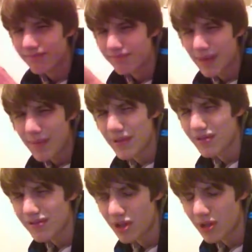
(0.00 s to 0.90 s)

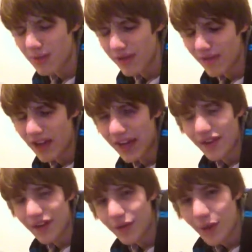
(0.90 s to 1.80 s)
maybe 0.5,
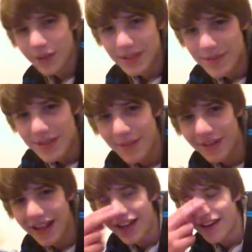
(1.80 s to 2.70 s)
I don't know, it's going to be somewhere in
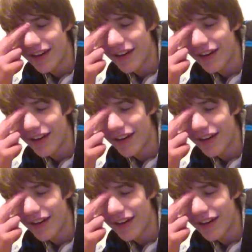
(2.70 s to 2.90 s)
that area.